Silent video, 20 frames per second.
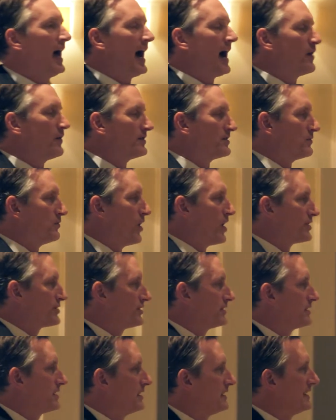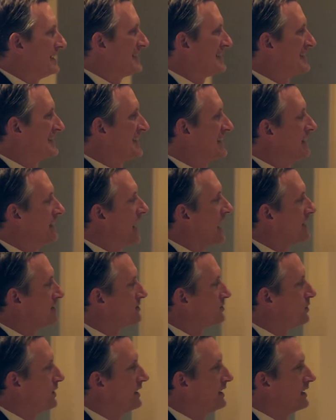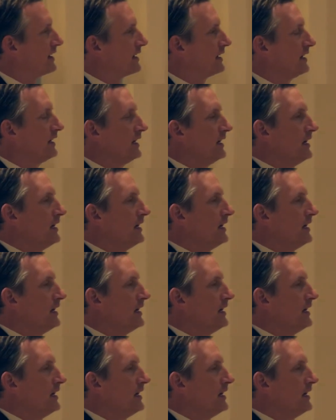I was in Washington, D.C. last week,